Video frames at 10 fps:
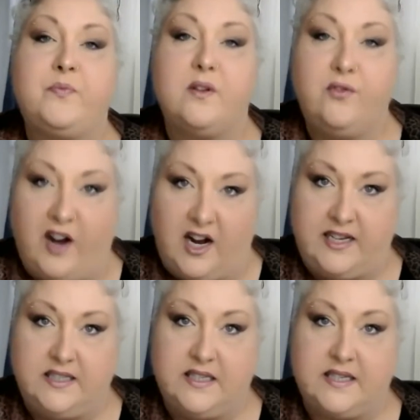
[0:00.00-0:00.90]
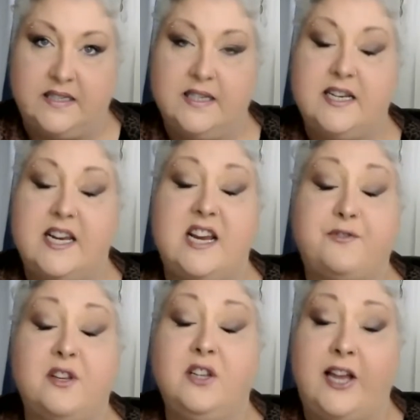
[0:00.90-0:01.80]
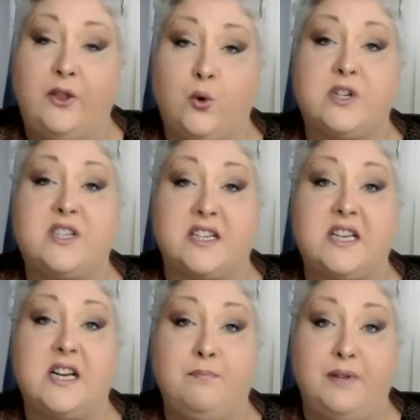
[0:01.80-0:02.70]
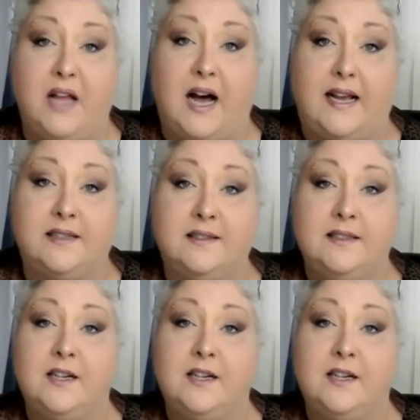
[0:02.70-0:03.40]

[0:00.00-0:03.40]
fines if the landlord doesn't comply